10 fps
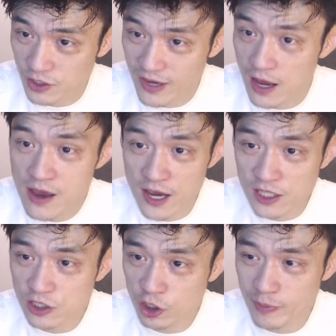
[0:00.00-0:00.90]
So yeah, he
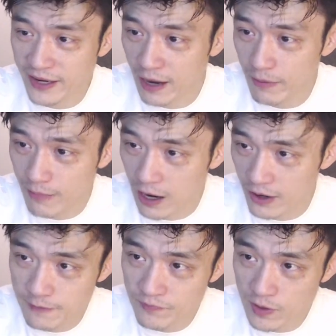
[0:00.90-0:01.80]
did talk about Cameron
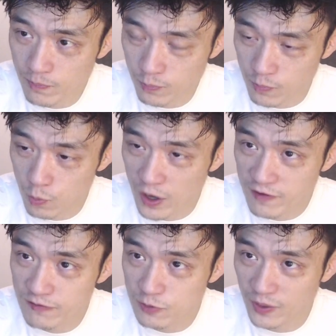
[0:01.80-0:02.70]
Murray, wanting
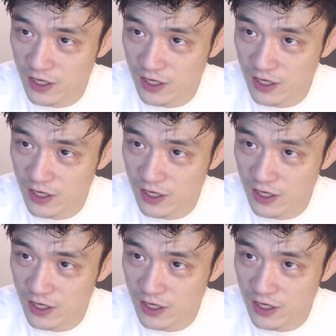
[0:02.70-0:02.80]
him to play